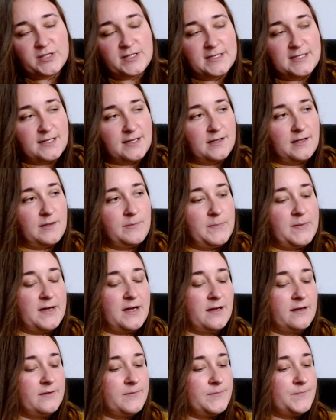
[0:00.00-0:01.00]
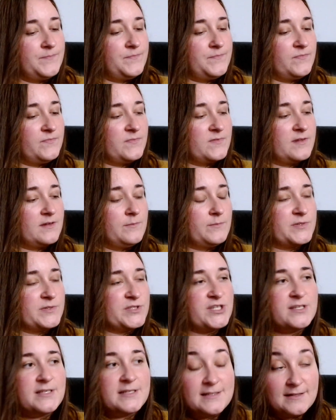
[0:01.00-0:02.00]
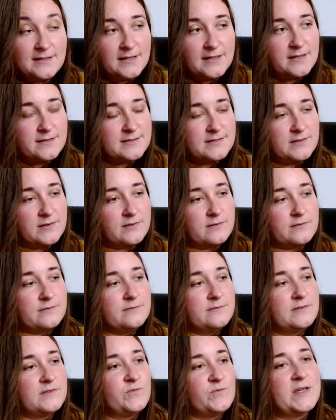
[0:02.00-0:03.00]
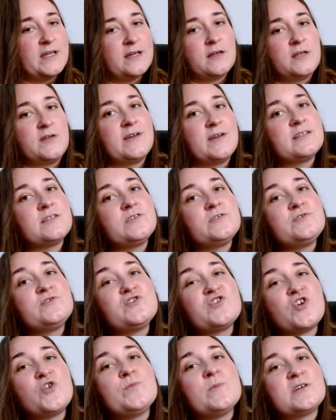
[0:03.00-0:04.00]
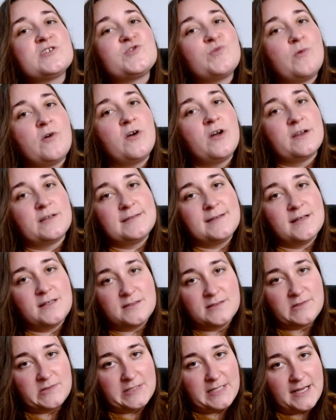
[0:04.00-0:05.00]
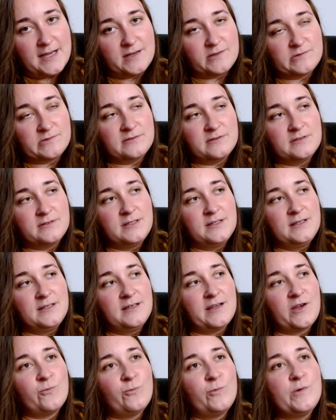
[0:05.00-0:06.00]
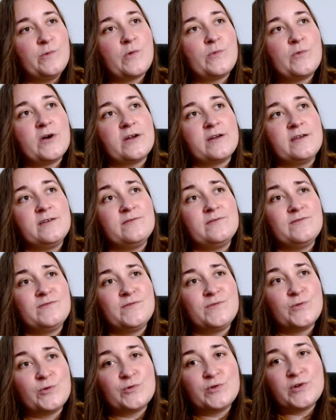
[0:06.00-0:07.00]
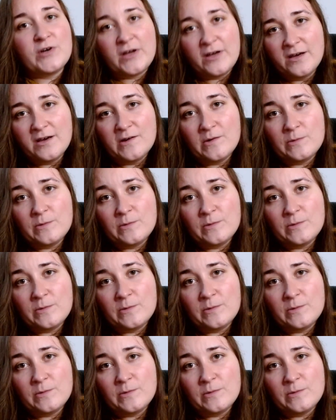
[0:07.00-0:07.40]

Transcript: the deadline back. But she didn't let us know, and we kind of had to do so much work to hunt her down, and we were working for her.